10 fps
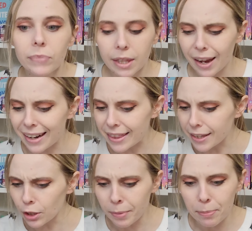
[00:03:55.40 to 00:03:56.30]
And I
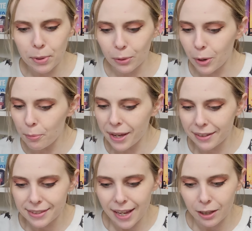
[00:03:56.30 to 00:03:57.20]
think there might be a
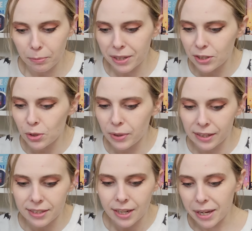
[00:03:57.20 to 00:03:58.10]
romance element to
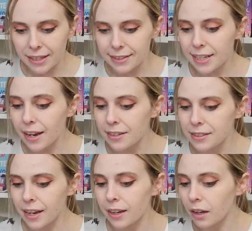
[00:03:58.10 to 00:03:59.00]
it. It says
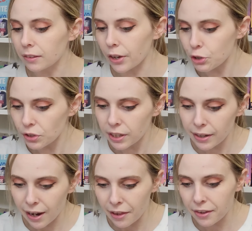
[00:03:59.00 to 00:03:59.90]
a lushly
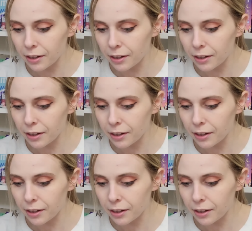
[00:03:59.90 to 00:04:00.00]
gothic